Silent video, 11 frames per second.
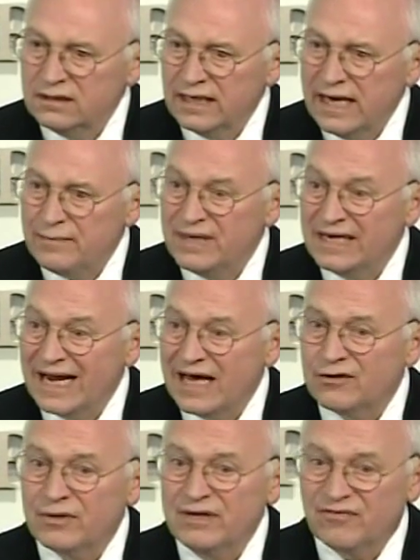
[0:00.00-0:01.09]
that had been
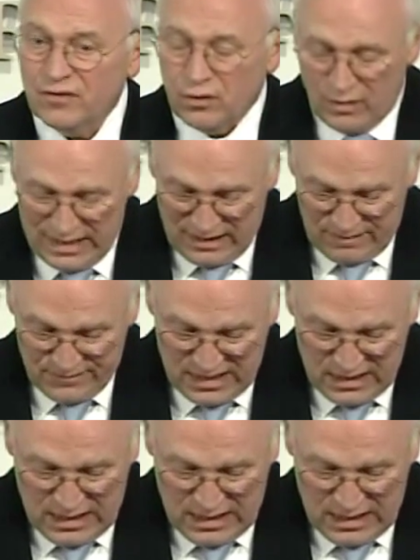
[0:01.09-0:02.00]
gathering for a while,